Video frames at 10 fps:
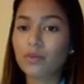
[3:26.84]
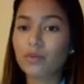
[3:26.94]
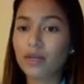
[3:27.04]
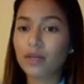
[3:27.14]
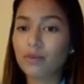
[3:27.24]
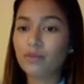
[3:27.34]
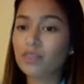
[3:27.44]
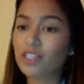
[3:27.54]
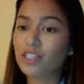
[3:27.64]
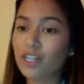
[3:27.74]
by
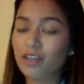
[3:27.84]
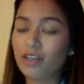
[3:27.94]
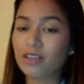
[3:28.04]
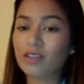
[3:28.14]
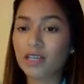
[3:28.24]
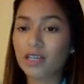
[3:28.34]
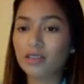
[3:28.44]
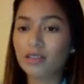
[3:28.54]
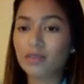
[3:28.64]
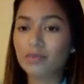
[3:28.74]
sharing the
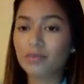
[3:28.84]
tens.